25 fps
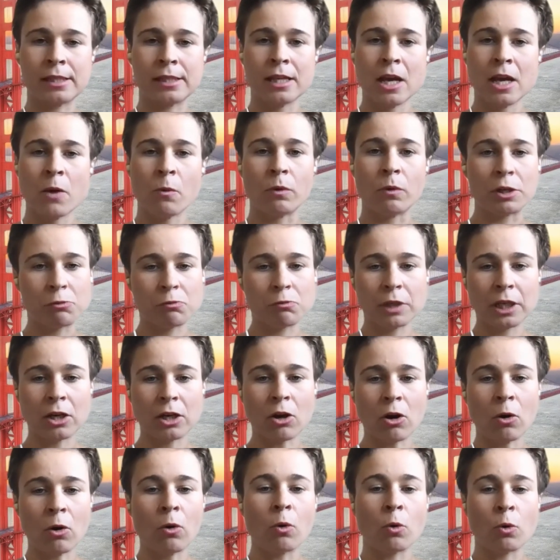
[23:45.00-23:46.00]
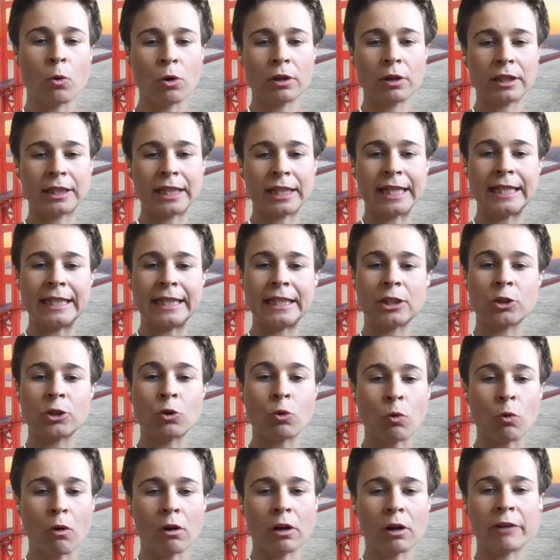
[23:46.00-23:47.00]
which we call, they need
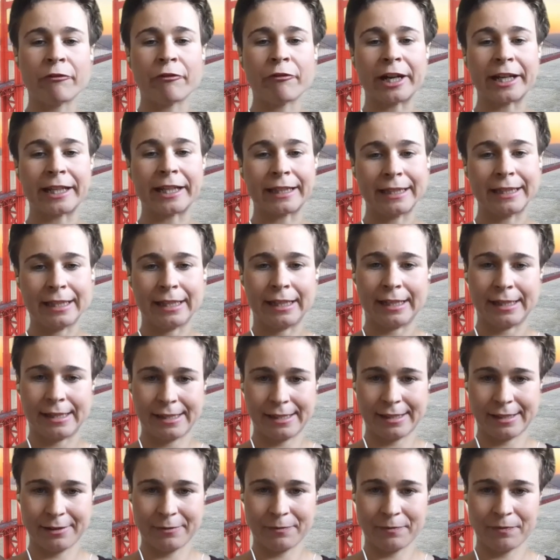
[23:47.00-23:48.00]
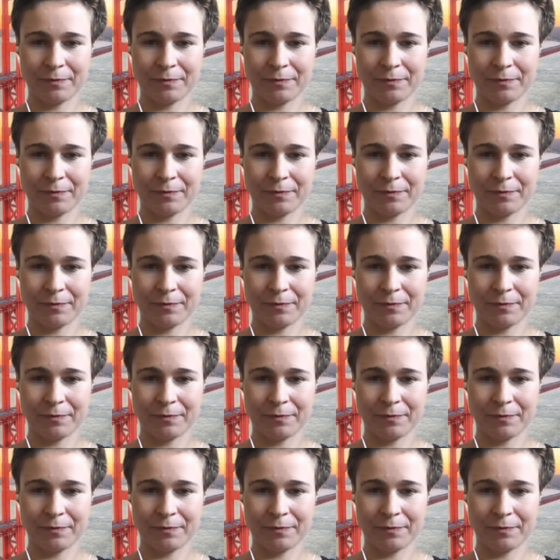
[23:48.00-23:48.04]
qualified leads,